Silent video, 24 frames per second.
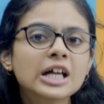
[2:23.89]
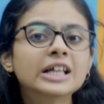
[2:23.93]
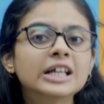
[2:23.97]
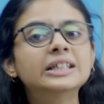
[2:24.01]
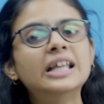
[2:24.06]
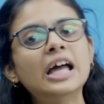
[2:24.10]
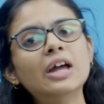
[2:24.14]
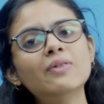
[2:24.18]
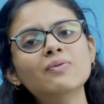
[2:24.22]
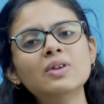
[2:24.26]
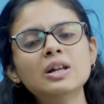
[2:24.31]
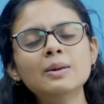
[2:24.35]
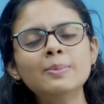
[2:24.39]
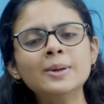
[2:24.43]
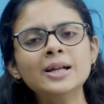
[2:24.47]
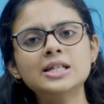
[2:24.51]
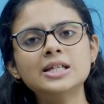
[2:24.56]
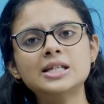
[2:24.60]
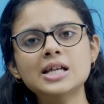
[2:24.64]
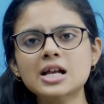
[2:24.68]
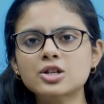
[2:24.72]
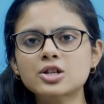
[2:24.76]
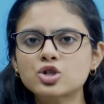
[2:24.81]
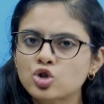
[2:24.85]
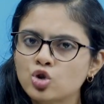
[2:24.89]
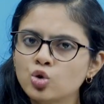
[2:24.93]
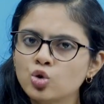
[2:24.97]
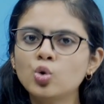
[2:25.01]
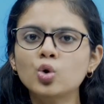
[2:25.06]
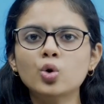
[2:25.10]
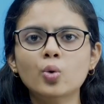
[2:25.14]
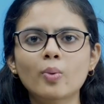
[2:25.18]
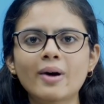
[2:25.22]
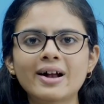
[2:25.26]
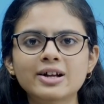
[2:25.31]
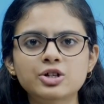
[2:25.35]
There will be just
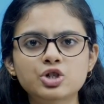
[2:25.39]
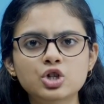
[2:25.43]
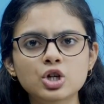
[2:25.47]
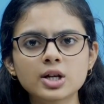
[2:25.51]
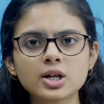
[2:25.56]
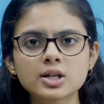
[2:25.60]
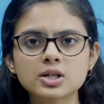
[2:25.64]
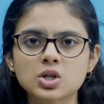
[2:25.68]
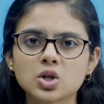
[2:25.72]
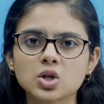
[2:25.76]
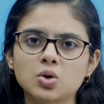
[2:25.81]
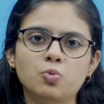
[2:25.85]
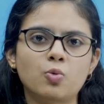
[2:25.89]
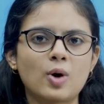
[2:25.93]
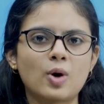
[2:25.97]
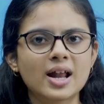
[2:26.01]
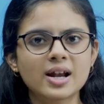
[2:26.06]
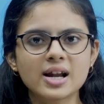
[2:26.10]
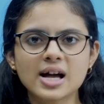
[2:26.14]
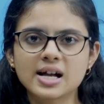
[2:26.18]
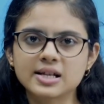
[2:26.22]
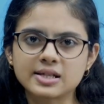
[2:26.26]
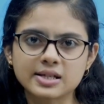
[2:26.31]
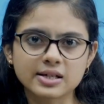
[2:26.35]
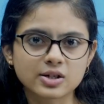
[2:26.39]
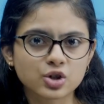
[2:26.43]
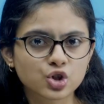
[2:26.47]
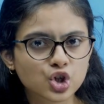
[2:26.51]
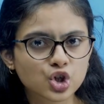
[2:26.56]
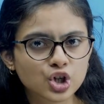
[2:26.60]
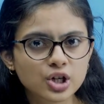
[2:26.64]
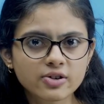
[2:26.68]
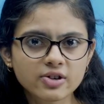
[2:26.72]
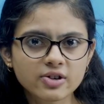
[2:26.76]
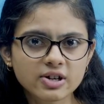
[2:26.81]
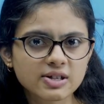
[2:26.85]
2 questions. One
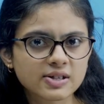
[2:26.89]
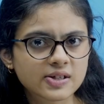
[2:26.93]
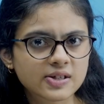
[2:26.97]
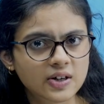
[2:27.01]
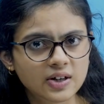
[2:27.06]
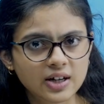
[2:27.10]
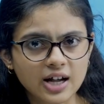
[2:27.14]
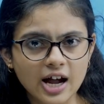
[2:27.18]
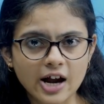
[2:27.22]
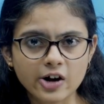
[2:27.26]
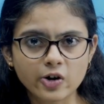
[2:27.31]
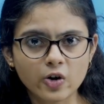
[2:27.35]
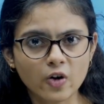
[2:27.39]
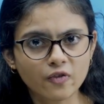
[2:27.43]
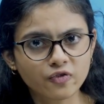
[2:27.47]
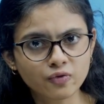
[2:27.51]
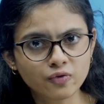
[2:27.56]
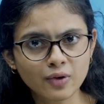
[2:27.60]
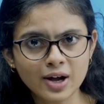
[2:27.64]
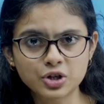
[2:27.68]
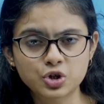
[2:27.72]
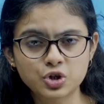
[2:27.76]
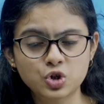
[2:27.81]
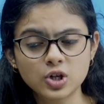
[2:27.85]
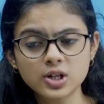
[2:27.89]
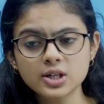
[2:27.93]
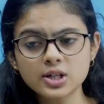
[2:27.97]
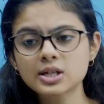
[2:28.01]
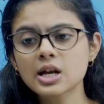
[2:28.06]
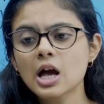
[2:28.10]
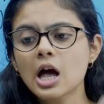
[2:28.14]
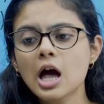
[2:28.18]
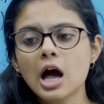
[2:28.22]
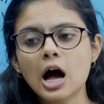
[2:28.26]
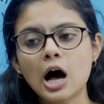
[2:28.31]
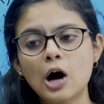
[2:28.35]
assertion, reason kind of questions.
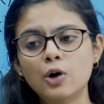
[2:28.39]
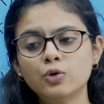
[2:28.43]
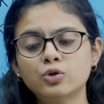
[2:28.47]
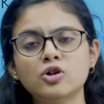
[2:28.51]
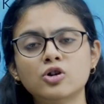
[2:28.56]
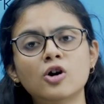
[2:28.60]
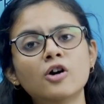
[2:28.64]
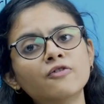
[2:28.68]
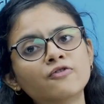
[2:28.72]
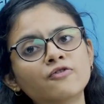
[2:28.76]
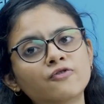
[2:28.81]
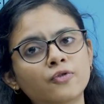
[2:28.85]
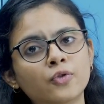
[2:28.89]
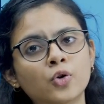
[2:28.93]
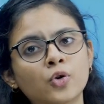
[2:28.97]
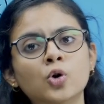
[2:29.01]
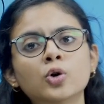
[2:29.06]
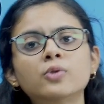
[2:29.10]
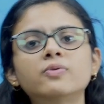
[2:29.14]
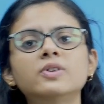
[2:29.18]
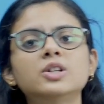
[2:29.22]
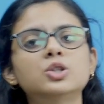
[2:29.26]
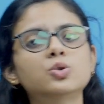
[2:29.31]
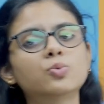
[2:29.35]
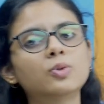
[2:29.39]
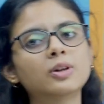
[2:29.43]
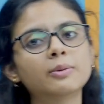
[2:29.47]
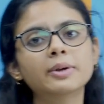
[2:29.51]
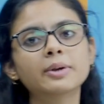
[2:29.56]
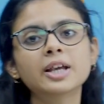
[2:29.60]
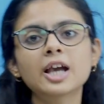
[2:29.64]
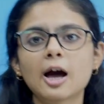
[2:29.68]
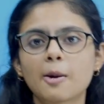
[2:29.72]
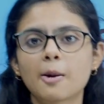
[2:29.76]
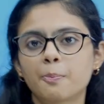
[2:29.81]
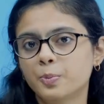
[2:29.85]
Out of 4 which will
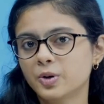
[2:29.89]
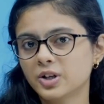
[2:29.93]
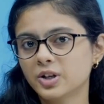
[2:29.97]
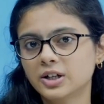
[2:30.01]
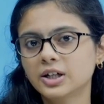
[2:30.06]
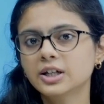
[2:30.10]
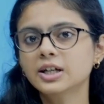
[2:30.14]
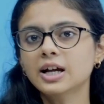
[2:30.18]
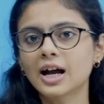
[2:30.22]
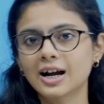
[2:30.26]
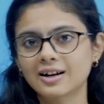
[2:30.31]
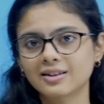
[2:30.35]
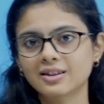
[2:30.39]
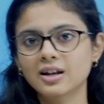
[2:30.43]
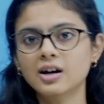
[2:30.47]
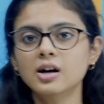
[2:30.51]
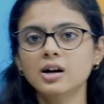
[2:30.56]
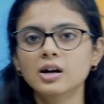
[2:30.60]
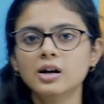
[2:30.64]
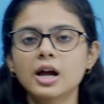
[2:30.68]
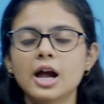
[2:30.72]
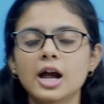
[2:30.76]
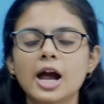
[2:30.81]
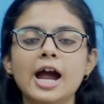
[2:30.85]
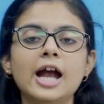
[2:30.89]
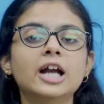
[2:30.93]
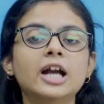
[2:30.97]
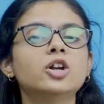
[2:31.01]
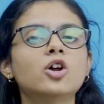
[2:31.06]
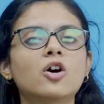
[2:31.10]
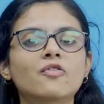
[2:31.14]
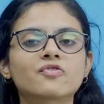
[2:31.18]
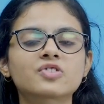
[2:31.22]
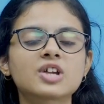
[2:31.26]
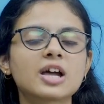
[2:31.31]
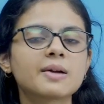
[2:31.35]
be appearing at the end
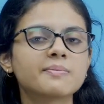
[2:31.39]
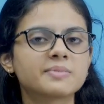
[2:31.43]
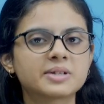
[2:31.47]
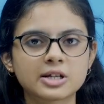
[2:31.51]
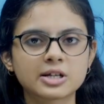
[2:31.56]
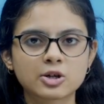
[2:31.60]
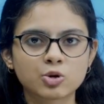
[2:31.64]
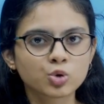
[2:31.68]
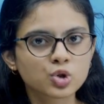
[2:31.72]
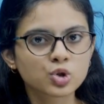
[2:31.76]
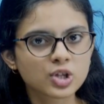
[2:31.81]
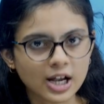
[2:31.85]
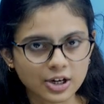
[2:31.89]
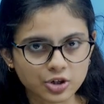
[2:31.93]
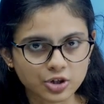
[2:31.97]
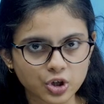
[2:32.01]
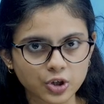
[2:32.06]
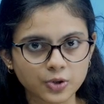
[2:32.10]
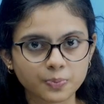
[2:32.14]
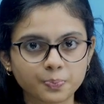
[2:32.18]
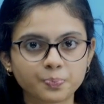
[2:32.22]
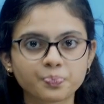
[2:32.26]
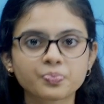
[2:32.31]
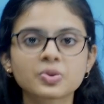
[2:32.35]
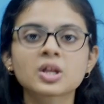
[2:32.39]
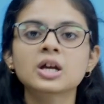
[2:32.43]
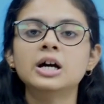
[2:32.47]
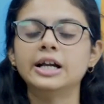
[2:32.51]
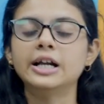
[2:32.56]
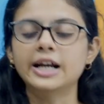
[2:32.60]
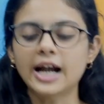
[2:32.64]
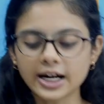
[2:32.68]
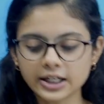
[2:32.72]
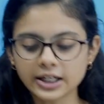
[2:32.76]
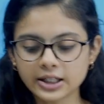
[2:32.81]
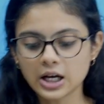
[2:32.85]
of the MCQ session,
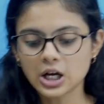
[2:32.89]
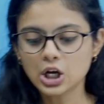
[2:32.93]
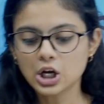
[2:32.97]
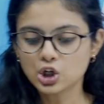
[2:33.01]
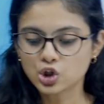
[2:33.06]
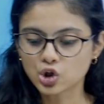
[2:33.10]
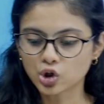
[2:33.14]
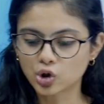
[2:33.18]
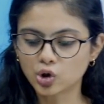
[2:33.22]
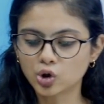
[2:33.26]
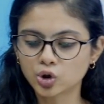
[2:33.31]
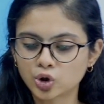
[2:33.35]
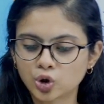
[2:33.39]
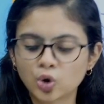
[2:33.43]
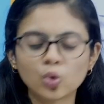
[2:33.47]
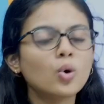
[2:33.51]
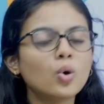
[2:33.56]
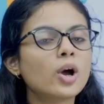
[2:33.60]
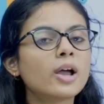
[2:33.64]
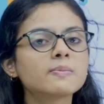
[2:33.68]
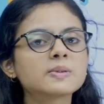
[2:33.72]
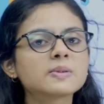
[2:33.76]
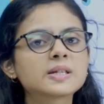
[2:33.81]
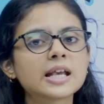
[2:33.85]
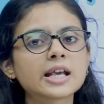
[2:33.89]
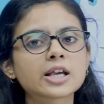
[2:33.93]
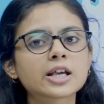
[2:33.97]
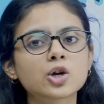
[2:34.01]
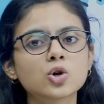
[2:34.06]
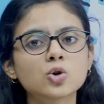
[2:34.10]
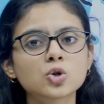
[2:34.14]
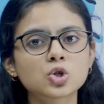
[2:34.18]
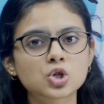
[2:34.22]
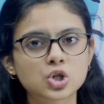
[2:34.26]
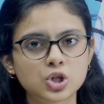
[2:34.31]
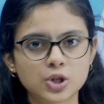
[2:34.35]
right? So 2
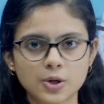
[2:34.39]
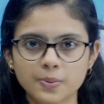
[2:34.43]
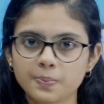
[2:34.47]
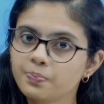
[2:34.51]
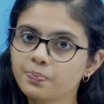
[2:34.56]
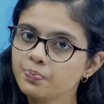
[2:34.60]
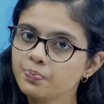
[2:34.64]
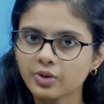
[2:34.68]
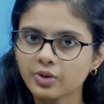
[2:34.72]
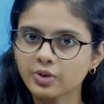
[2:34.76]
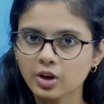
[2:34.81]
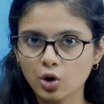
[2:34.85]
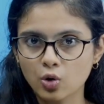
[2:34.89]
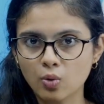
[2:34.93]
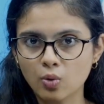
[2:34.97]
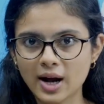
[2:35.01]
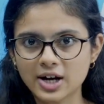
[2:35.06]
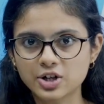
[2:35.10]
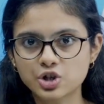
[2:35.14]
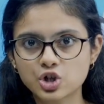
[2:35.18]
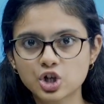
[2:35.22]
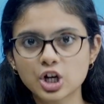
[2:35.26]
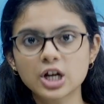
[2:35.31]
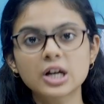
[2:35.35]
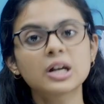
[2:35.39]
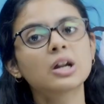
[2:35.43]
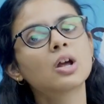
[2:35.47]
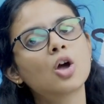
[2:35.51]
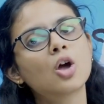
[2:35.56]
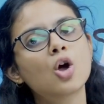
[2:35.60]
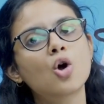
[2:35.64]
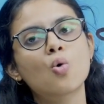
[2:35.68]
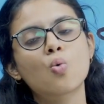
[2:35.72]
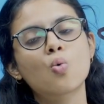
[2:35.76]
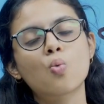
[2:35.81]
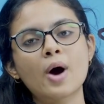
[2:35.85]
MCQs, question,
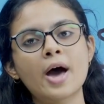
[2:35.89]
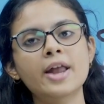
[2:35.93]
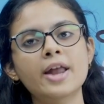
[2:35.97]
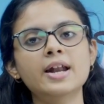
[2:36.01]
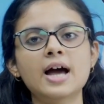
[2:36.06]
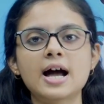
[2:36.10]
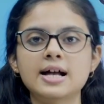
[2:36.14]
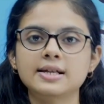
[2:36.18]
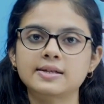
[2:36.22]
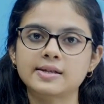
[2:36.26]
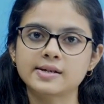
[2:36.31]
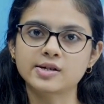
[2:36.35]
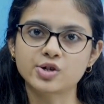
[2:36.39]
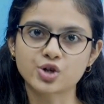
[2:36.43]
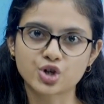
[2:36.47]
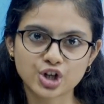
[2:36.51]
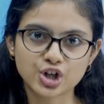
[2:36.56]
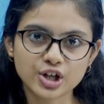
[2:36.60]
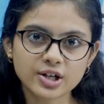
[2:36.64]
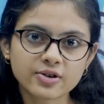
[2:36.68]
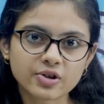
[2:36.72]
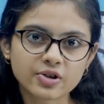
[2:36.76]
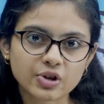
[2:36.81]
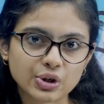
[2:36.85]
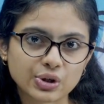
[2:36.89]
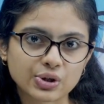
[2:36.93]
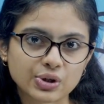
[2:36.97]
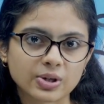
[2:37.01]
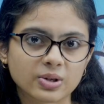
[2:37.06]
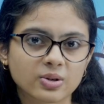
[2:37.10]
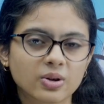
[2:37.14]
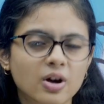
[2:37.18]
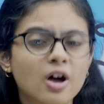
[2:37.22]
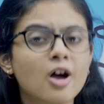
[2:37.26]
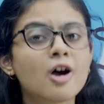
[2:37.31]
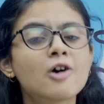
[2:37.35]
1 assertion, reason.
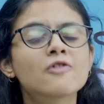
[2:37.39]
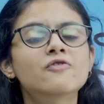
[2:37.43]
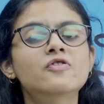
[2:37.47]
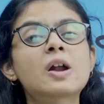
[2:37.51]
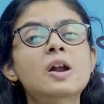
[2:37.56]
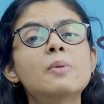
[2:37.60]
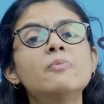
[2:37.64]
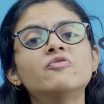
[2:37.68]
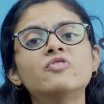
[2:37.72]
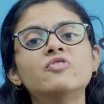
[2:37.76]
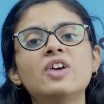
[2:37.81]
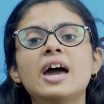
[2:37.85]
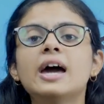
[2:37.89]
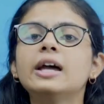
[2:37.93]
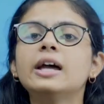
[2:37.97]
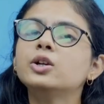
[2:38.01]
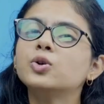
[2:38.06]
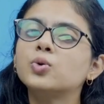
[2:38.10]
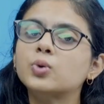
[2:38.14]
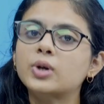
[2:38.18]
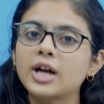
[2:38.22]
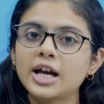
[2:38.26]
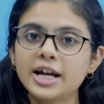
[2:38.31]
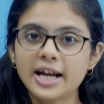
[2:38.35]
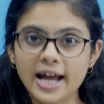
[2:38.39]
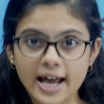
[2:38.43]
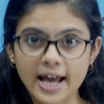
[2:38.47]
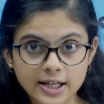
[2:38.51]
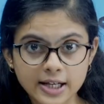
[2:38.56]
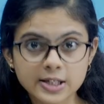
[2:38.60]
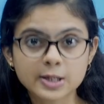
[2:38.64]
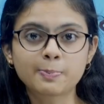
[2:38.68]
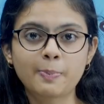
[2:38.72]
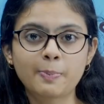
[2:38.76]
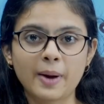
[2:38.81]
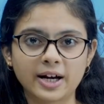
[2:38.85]
From where you can
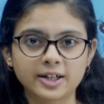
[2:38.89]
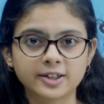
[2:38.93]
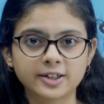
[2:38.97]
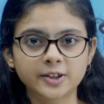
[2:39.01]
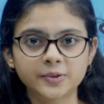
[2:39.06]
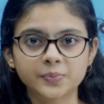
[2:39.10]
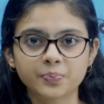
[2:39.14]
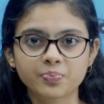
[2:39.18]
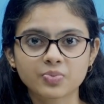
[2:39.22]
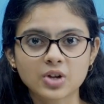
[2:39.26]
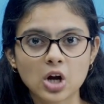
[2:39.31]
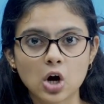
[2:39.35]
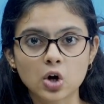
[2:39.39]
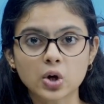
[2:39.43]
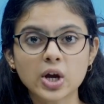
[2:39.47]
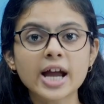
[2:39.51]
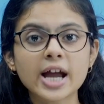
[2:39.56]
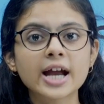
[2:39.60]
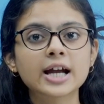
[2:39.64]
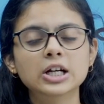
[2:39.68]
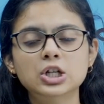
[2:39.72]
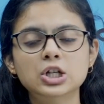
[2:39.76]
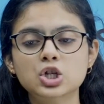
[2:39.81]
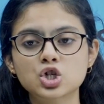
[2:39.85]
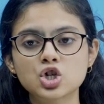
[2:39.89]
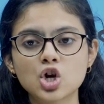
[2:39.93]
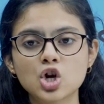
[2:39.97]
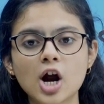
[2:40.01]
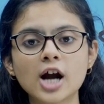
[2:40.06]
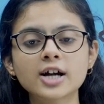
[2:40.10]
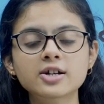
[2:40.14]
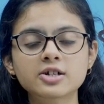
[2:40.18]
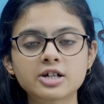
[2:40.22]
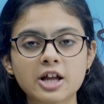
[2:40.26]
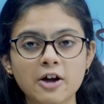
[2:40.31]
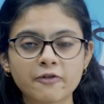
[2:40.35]
expect, okay? It's
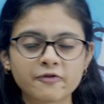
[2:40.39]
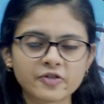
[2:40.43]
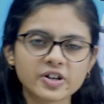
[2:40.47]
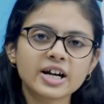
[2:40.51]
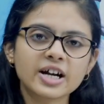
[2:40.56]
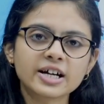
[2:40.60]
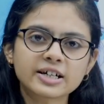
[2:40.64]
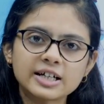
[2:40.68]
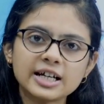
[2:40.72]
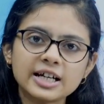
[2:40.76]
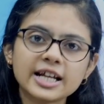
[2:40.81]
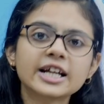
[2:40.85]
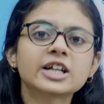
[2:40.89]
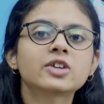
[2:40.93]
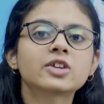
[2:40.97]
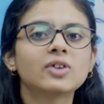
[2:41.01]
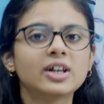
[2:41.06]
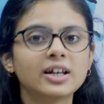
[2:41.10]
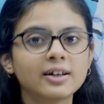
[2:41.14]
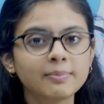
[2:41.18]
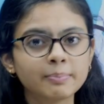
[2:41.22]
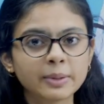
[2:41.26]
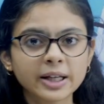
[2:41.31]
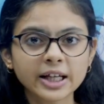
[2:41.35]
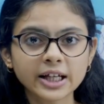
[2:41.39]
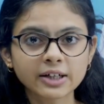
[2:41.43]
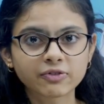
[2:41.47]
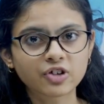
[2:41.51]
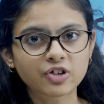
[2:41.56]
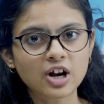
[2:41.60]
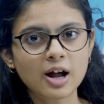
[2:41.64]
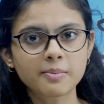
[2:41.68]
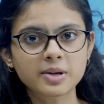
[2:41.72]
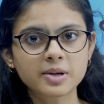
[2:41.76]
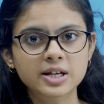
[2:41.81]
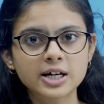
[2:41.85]
not definitely it will be
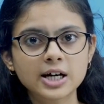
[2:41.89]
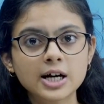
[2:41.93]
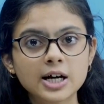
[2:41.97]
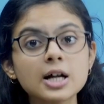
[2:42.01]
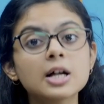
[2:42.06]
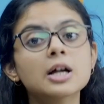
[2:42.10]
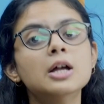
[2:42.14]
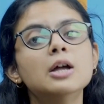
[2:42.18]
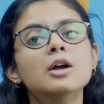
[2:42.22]
from here.